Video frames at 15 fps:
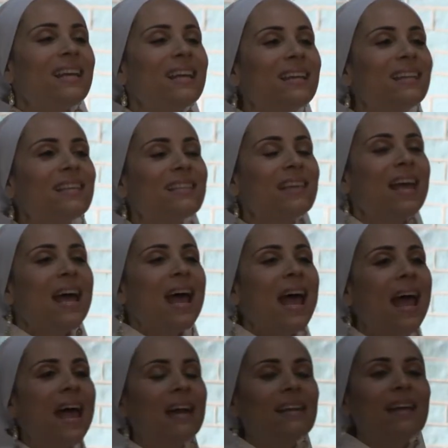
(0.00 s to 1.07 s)
is
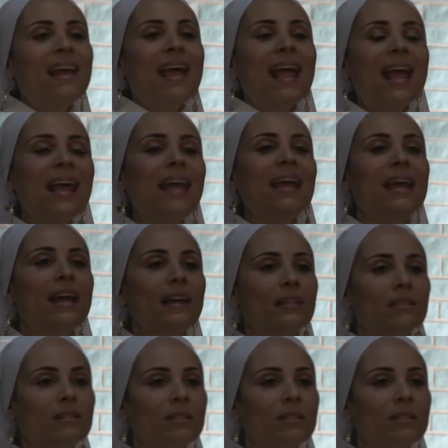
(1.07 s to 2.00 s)
at hand.